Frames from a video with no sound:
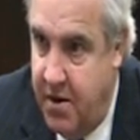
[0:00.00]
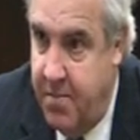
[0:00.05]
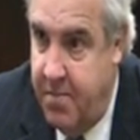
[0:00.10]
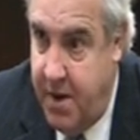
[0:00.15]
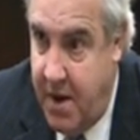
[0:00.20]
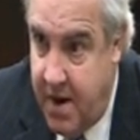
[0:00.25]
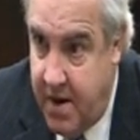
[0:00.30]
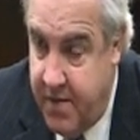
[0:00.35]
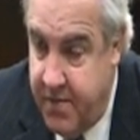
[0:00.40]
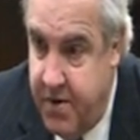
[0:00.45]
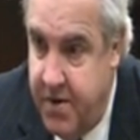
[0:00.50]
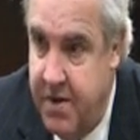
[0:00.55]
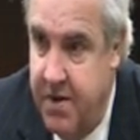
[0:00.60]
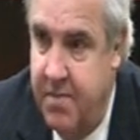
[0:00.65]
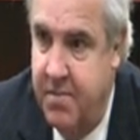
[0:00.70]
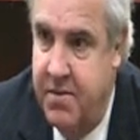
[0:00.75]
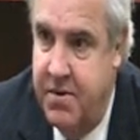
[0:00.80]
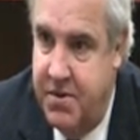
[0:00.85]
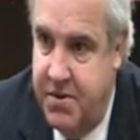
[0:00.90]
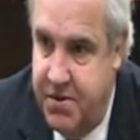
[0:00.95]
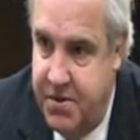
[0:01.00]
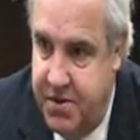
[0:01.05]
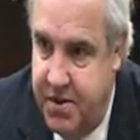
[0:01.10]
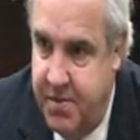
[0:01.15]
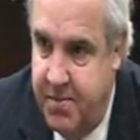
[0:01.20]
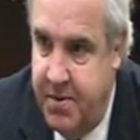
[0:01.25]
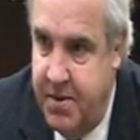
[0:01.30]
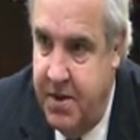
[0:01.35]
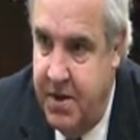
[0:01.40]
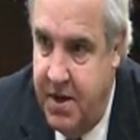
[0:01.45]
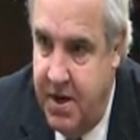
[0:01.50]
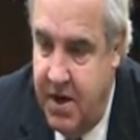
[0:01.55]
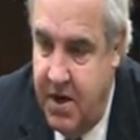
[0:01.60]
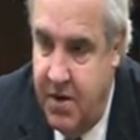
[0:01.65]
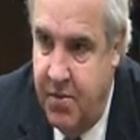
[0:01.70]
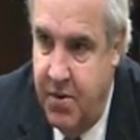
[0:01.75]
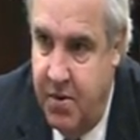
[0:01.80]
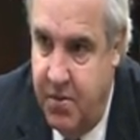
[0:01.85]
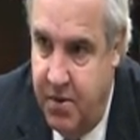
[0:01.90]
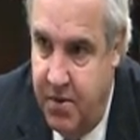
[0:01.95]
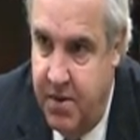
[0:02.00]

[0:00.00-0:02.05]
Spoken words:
of poverty in Mississippi and how we were